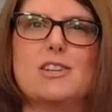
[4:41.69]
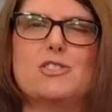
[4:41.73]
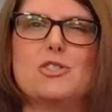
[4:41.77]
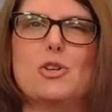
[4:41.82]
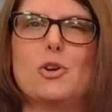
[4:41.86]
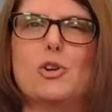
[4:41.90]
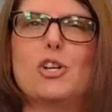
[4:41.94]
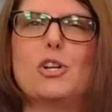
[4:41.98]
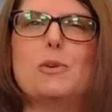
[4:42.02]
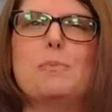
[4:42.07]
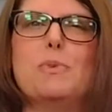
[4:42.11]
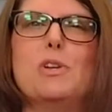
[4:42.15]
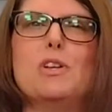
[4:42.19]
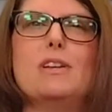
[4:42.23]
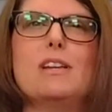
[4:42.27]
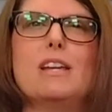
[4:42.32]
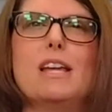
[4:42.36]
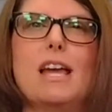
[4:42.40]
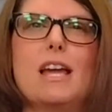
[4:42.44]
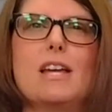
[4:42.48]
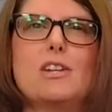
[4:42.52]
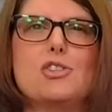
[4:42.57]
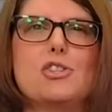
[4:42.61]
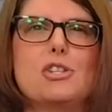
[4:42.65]
So
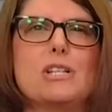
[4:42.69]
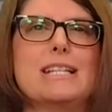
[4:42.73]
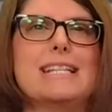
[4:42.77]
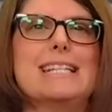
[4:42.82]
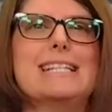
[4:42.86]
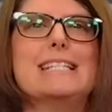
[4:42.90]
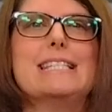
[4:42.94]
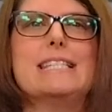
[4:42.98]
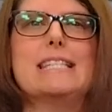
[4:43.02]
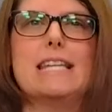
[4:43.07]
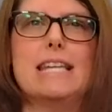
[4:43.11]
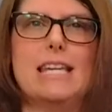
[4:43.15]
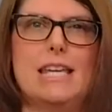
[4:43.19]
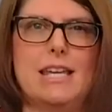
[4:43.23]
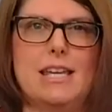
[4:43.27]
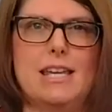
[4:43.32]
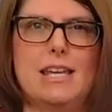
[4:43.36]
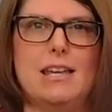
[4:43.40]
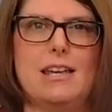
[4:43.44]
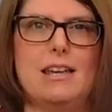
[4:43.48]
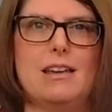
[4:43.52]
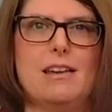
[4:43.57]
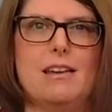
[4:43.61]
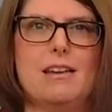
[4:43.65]
communication is
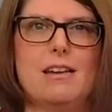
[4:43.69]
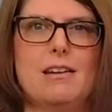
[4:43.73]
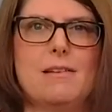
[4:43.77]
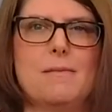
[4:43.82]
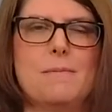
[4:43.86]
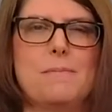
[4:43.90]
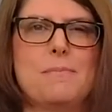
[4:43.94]
key.